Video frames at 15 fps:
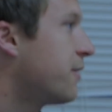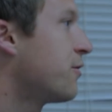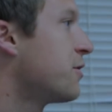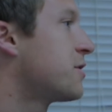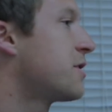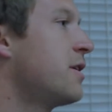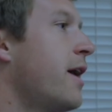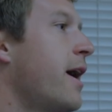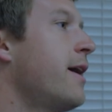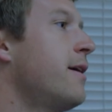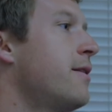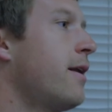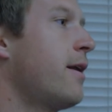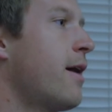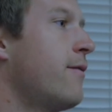difference today
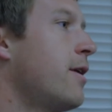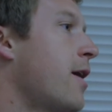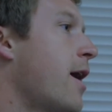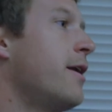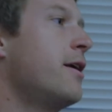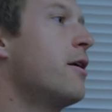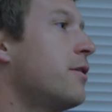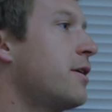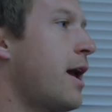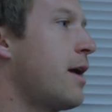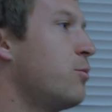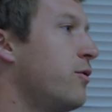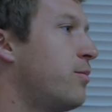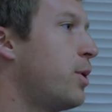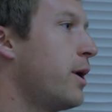than any other
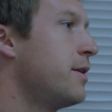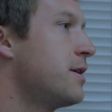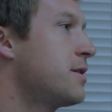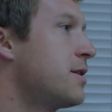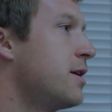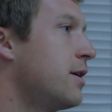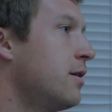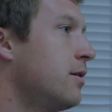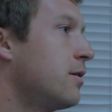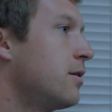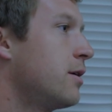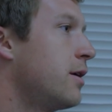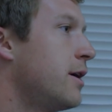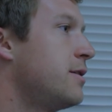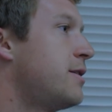game we played this year,
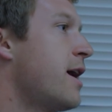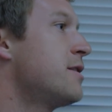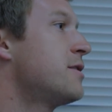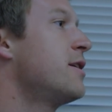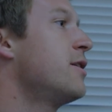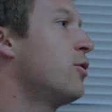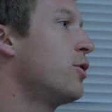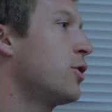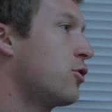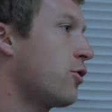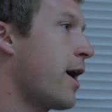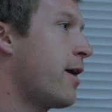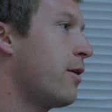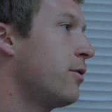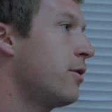intensity on the
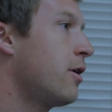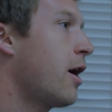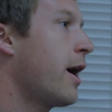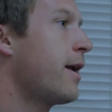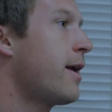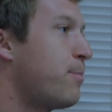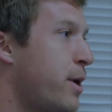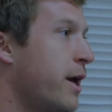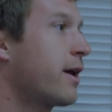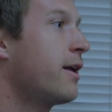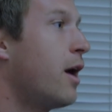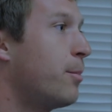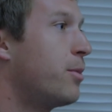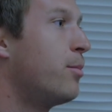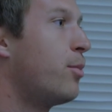ground, all right, and
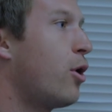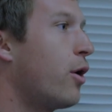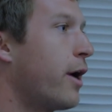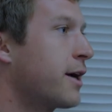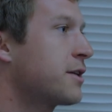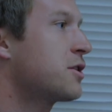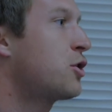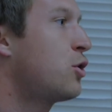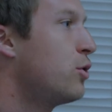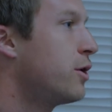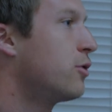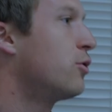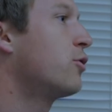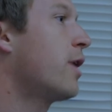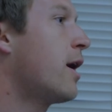picking up the ball,
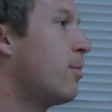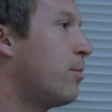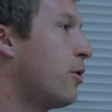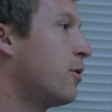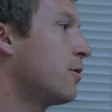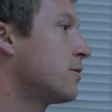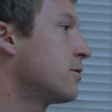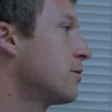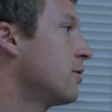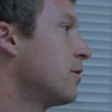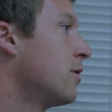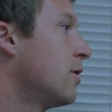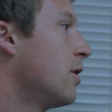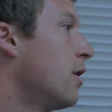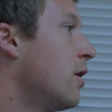executing on ground balls.
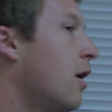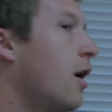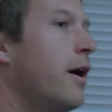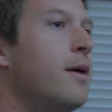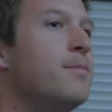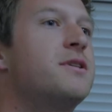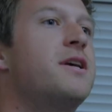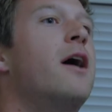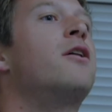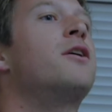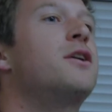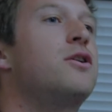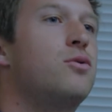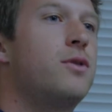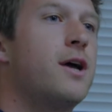All right, I'm
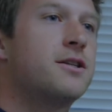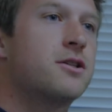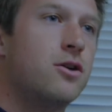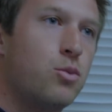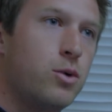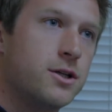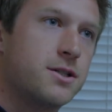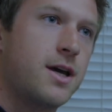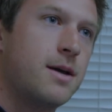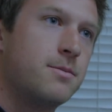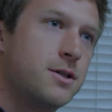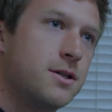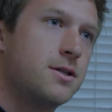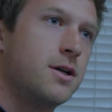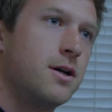telling you, that's going to win us
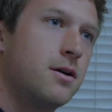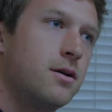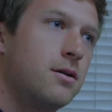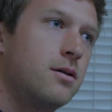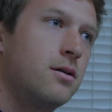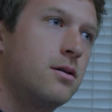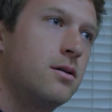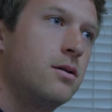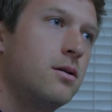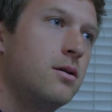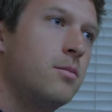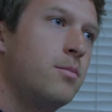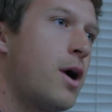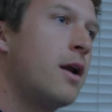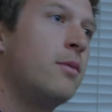games this year.
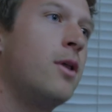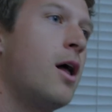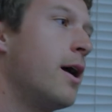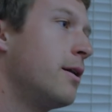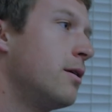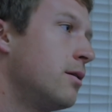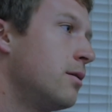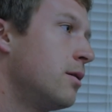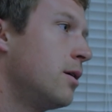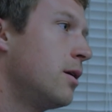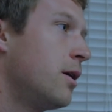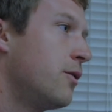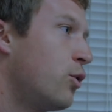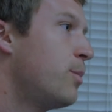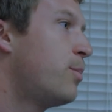Bottom line,
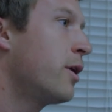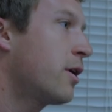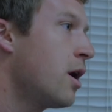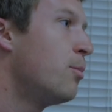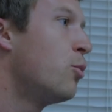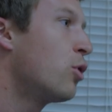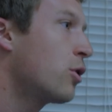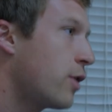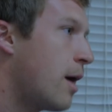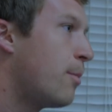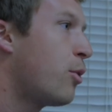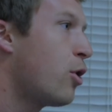if we pick up more ground